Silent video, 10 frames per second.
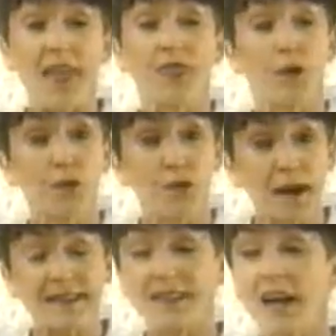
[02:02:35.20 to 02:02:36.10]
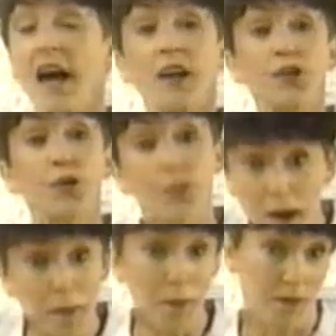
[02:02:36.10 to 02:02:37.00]
and the risk
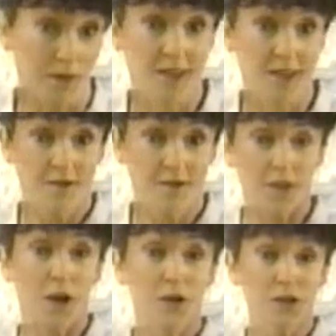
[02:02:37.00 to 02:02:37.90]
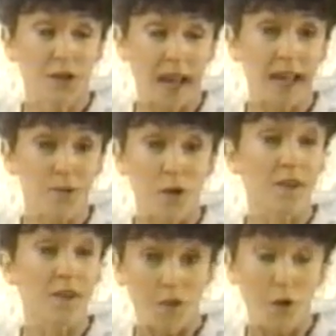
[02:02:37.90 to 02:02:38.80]
tripled for those who gained
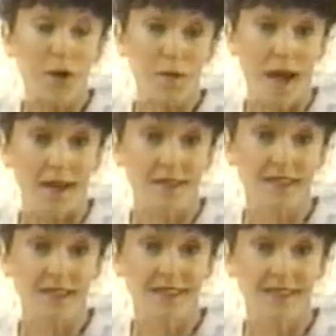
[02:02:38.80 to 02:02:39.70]
more than 40 pounds.